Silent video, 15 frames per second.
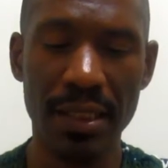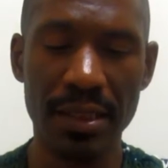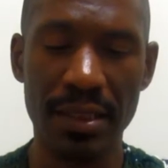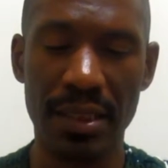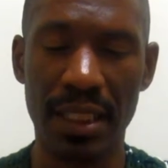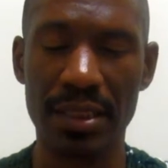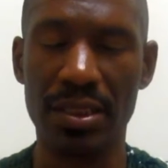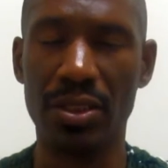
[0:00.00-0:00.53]

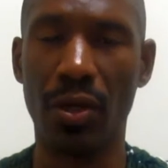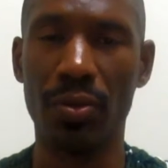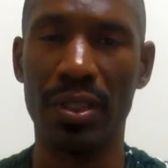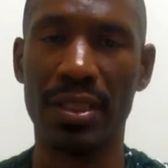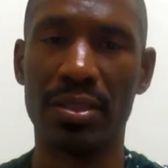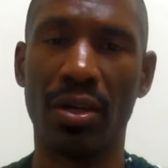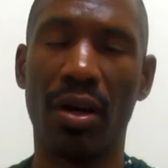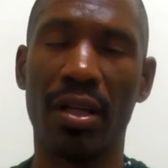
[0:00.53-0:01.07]
just know that
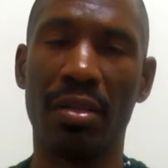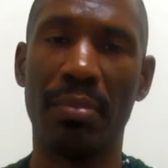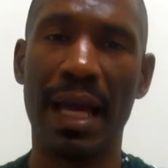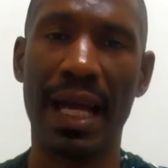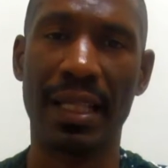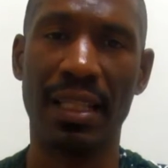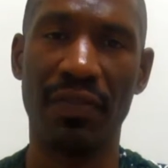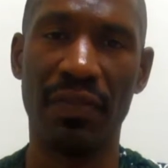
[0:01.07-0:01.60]
it's
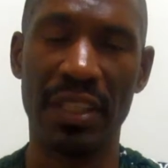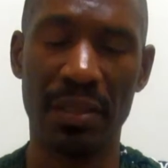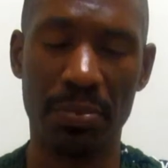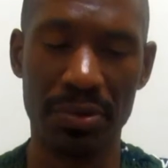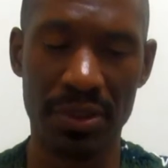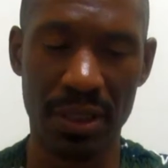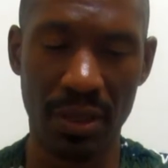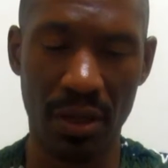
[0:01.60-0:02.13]
automatically
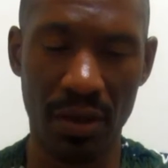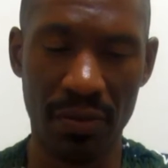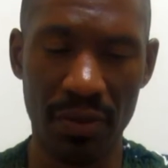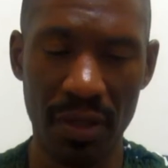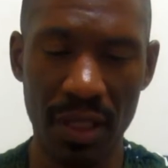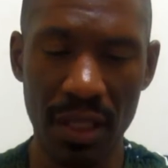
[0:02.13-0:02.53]
50% off.